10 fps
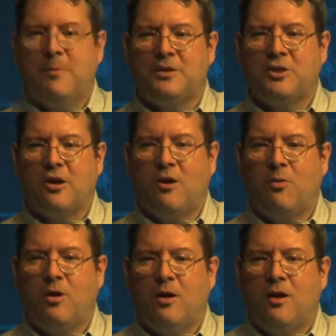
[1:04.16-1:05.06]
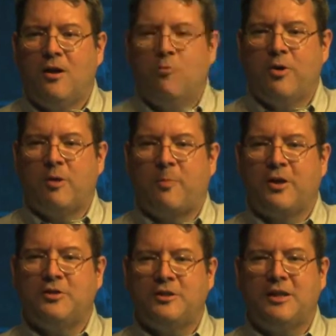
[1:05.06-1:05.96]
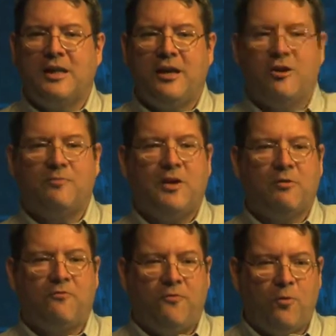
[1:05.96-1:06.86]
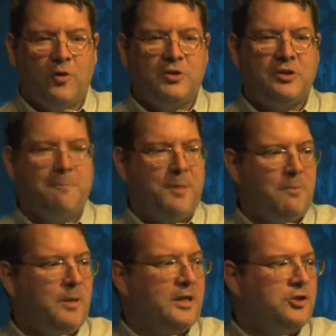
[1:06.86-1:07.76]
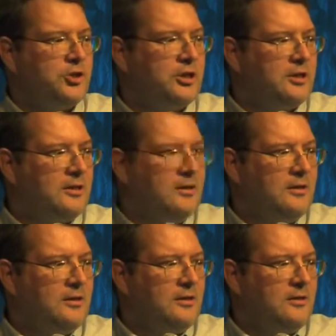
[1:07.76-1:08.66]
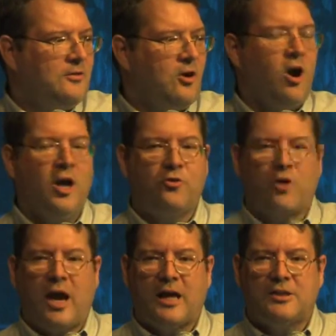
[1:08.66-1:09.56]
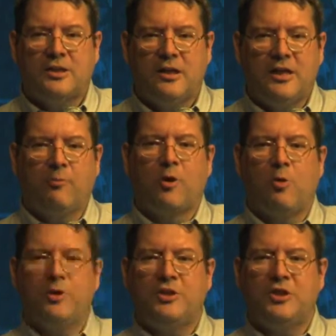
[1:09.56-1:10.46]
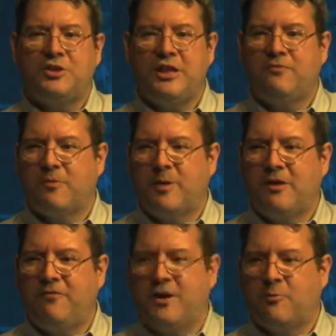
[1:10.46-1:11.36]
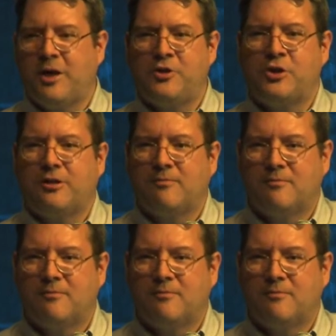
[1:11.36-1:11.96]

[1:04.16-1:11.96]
of months ago where New Brunswick declared if they were forced to publish the contracts, they were going to secede from Confederation.